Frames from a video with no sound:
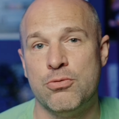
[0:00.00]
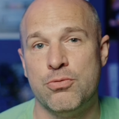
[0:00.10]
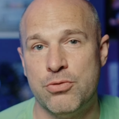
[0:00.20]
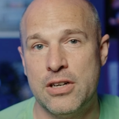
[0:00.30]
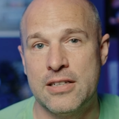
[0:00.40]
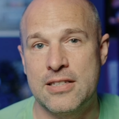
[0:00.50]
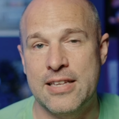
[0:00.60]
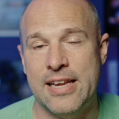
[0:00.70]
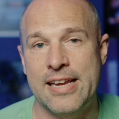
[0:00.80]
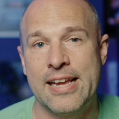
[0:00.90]
real
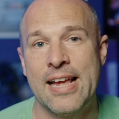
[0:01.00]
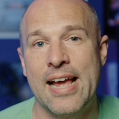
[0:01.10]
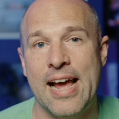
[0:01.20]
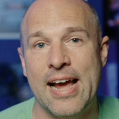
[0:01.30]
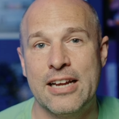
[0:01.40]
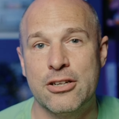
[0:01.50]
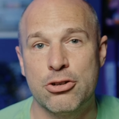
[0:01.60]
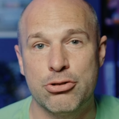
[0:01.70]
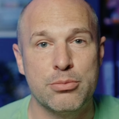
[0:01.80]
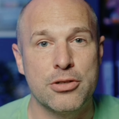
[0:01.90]
estate and
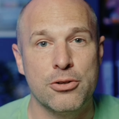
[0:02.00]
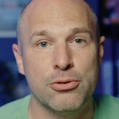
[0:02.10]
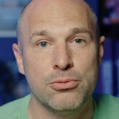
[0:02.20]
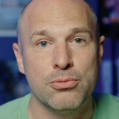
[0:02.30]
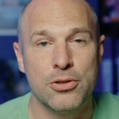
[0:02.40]
crypto,